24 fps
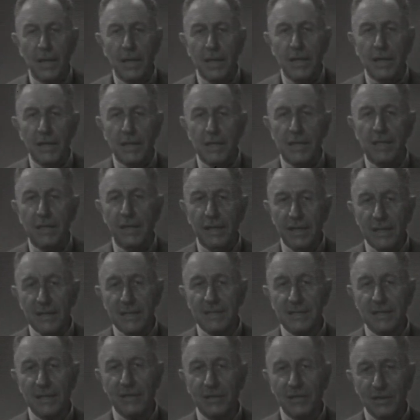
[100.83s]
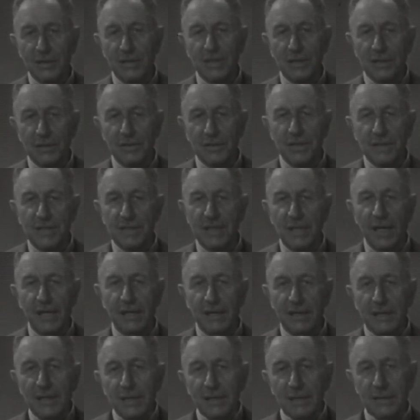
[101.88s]
He is, according to this
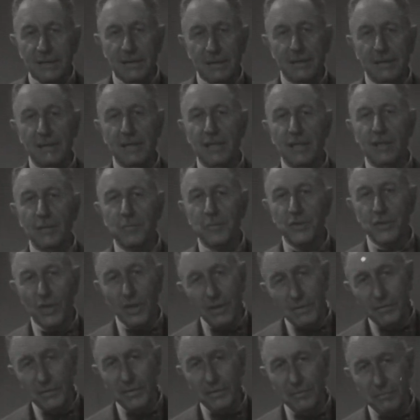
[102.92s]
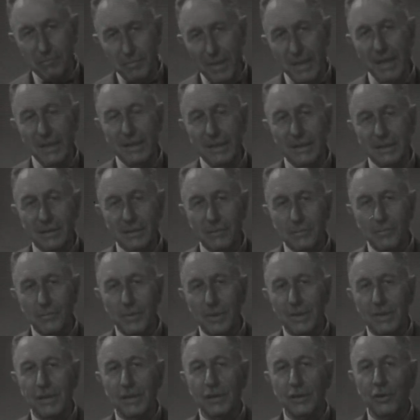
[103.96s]
idea, the observant man with
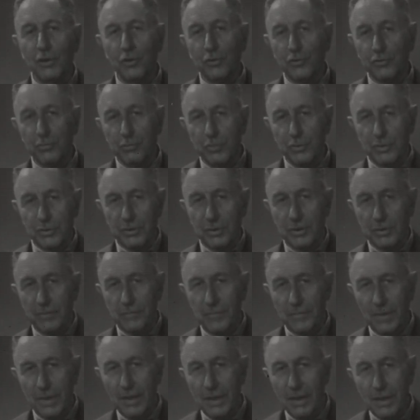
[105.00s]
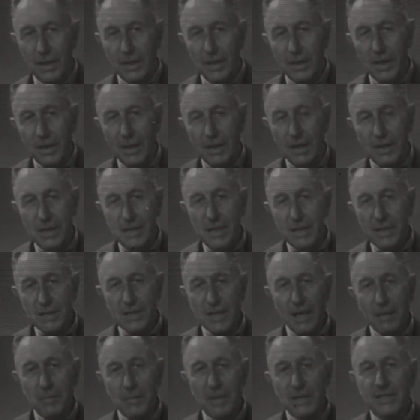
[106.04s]
a notebook. He
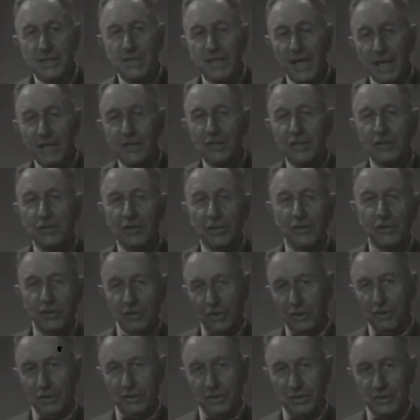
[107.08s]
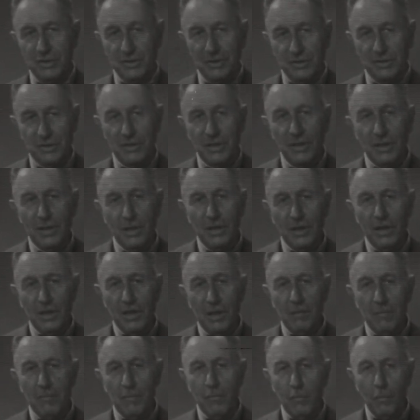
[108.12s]
examines natural occurrences,
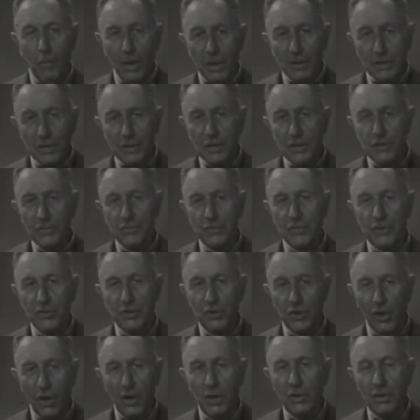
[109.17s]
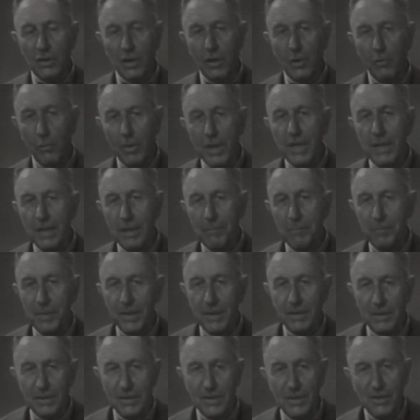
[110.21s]
watches for strong or weak
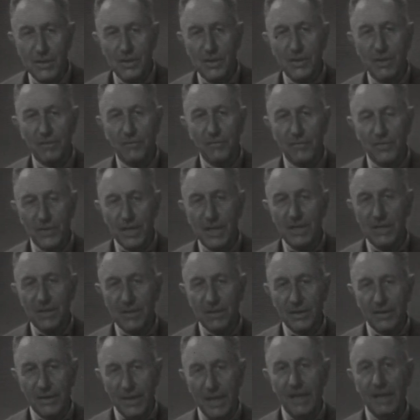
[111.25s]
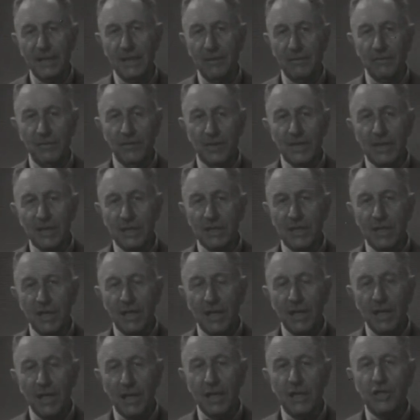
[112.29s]
appearances of this or that effect,
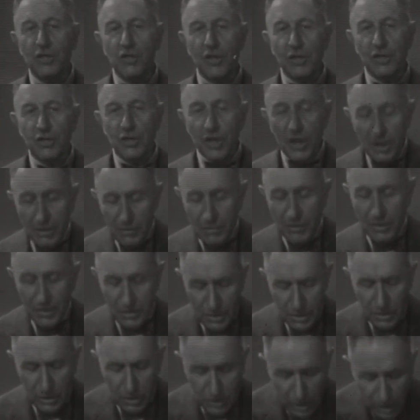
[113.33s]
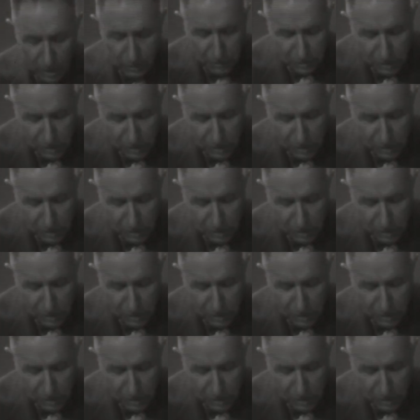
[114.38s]
and jots everything down in